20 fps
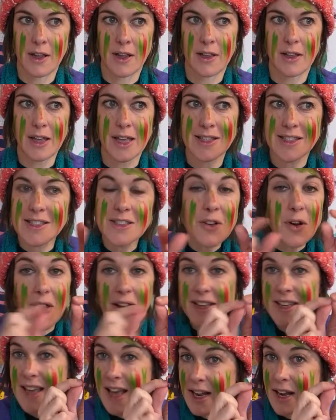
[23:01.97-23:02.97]
it's not
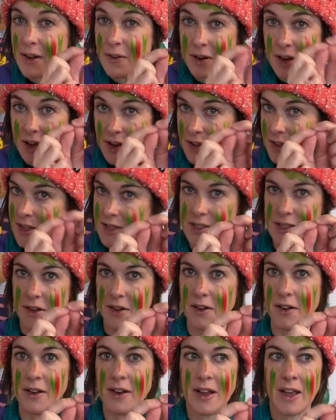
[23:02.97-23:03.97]
a yellow light that's
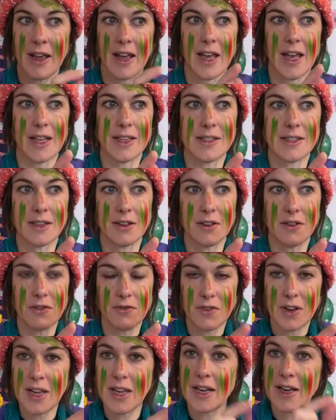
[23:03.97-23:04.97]
on, it's a
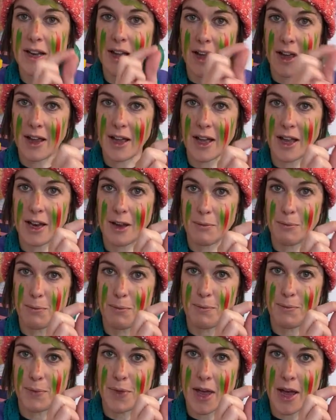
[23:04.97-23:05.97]
green light and
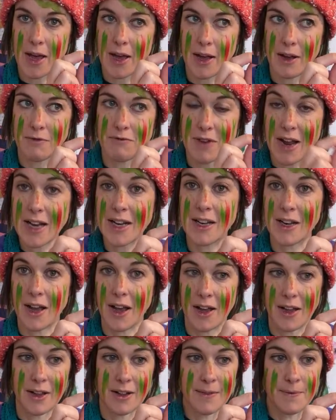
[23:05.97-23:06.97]
a red
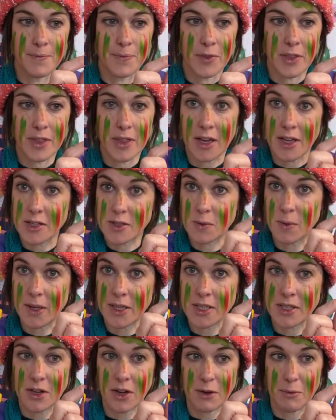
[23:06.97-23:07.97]
light that are
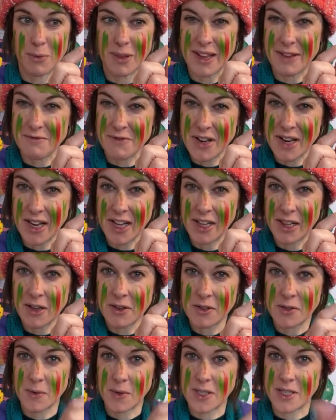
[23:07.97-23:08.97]
switched on, but they're really
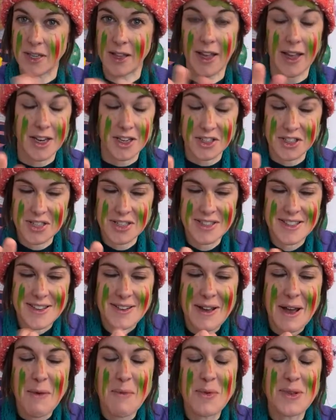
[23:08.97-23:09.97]
close to each other. And it just so
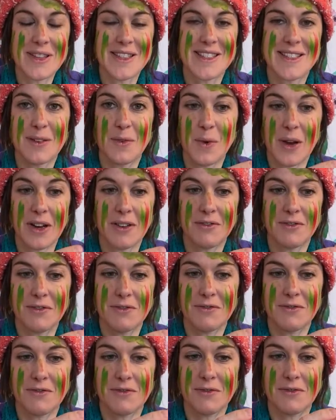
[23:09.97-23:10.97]
happens that when
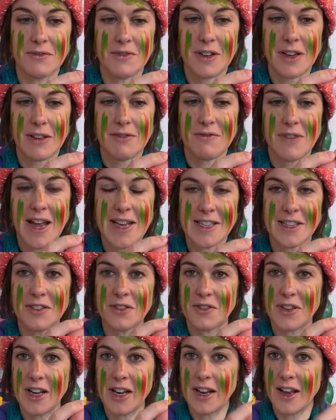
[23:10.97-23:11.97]
red and
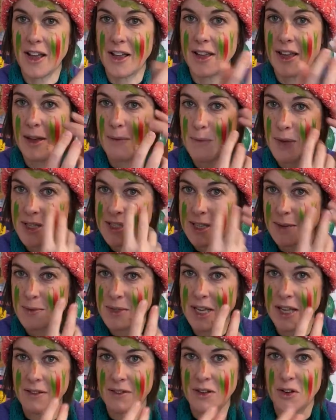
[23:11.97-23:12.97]
green light get mixed up
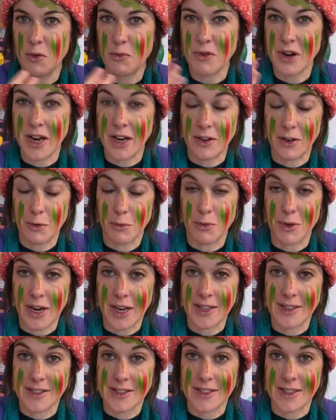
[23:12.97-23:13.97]
together in your
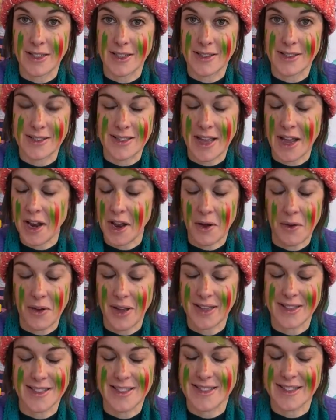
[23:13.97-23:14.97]
brain sees yellow.
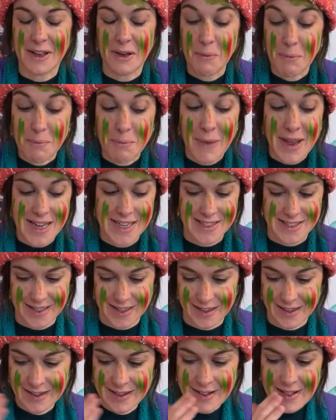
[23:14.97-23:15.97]
It's amazing.